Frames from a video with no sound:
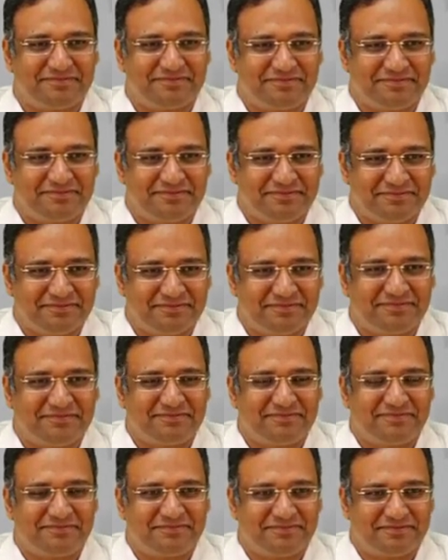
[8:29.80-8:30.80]

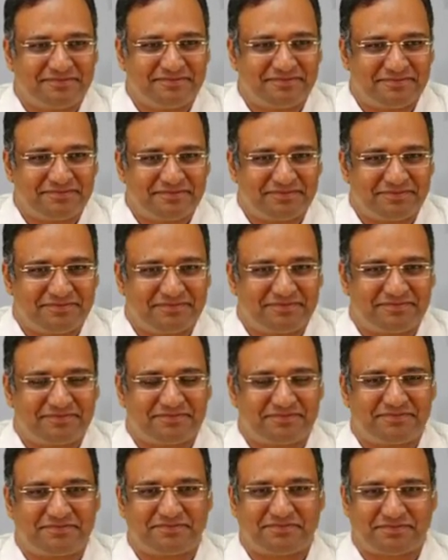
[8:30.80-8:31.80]

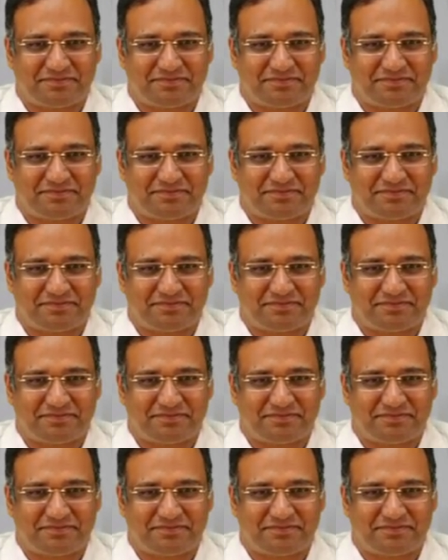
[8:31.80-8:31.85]
(not speaking)